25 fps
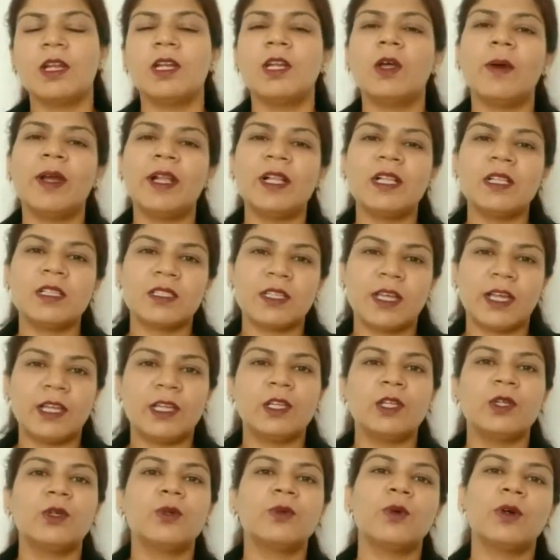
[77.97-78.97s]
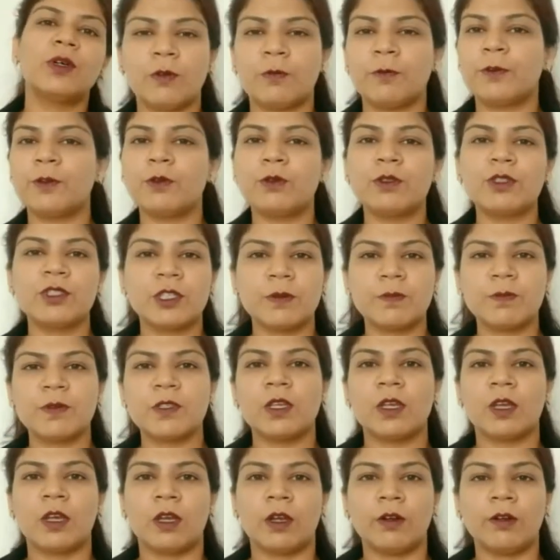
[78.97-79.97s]
Now I'll tell you a few
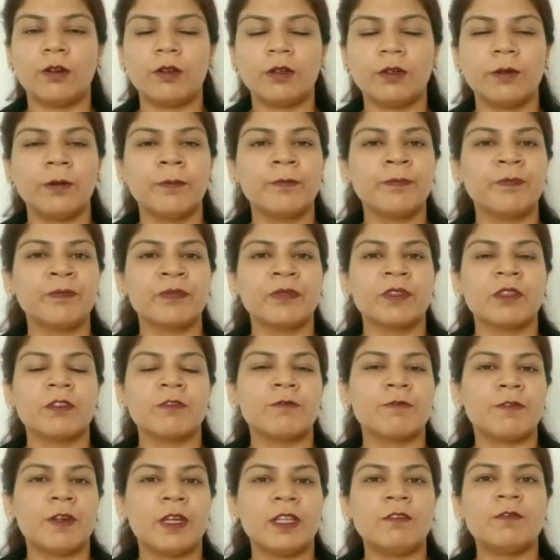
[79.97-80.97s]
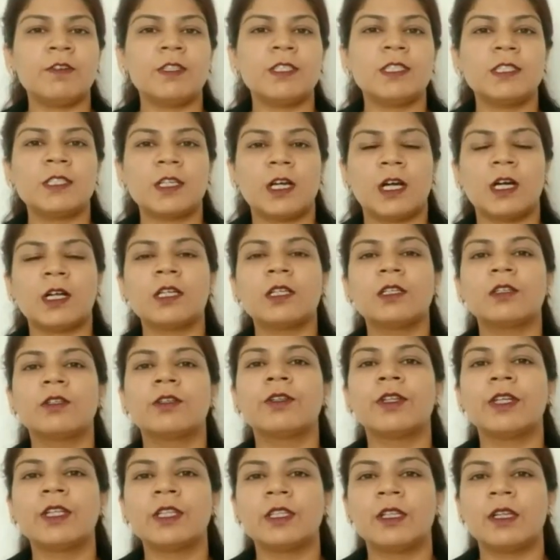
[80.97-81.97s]
tips here. When we start
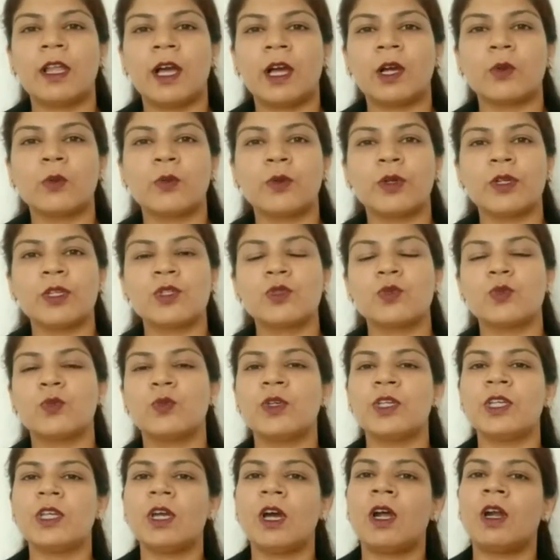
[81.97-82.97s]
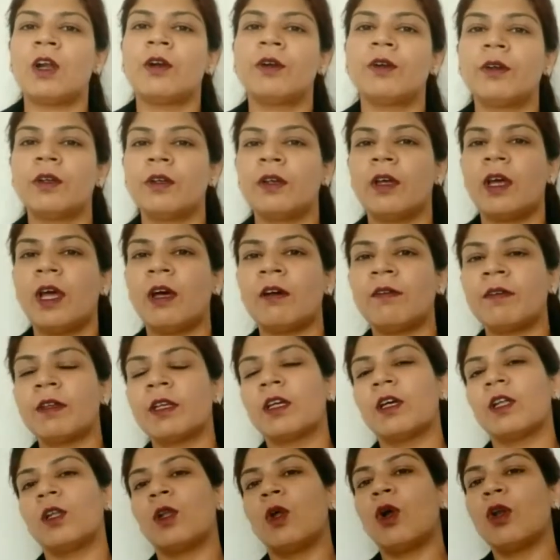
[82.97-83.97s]
learning the language, we are having
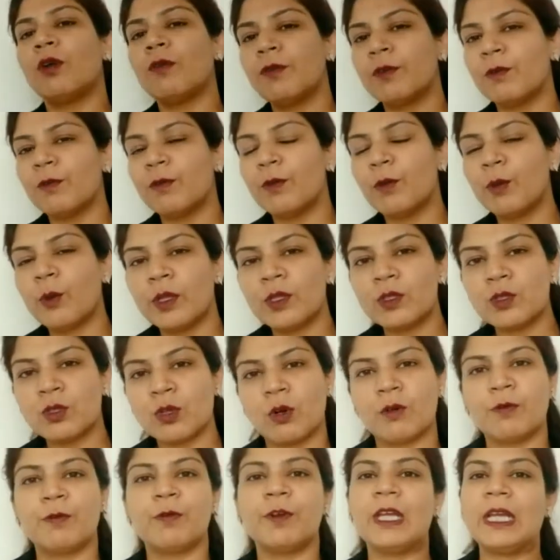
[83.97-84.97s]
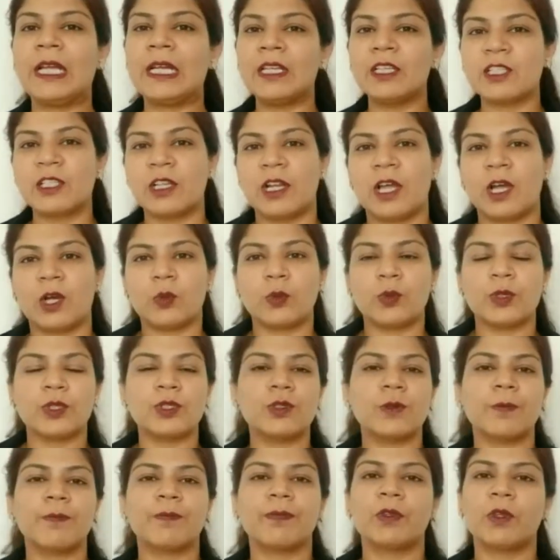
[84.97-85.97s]
a lot of influence of English
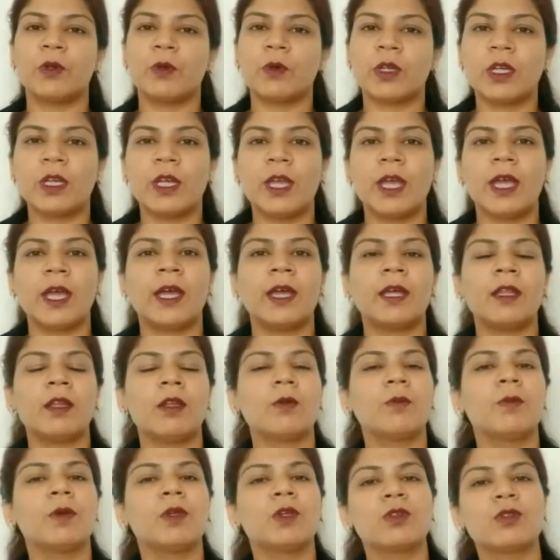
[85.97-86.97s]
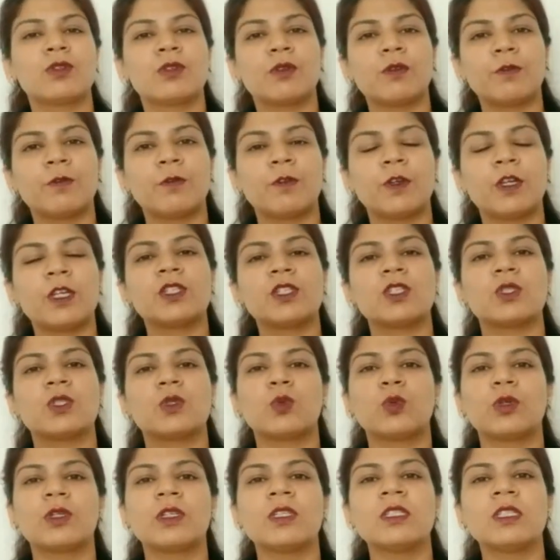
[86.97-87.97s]
language, okay, and because of which
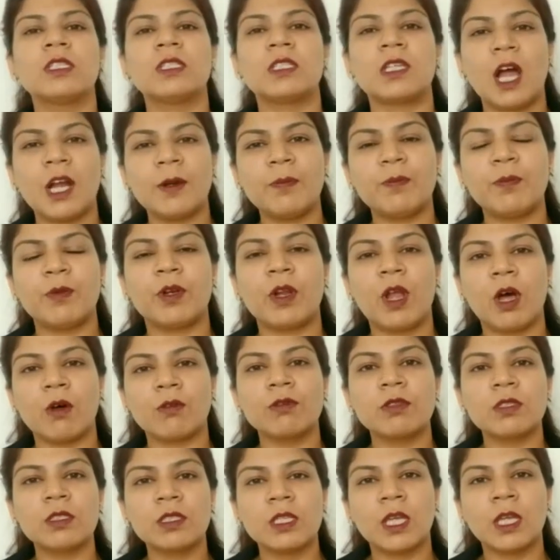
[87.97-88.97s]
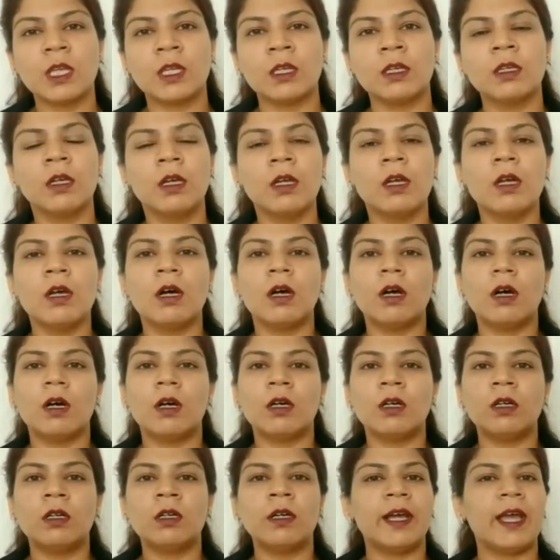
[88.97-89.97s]
students start pronouncing
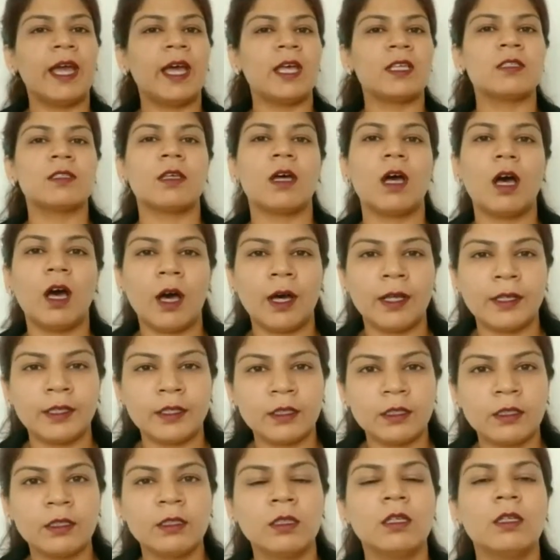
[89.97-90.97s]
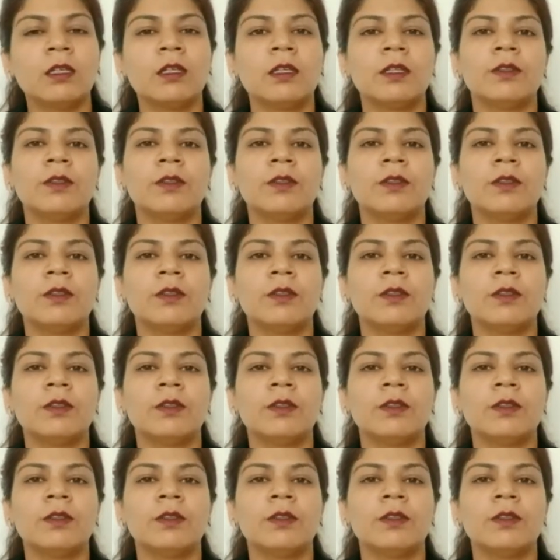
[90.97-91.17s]
uh as un,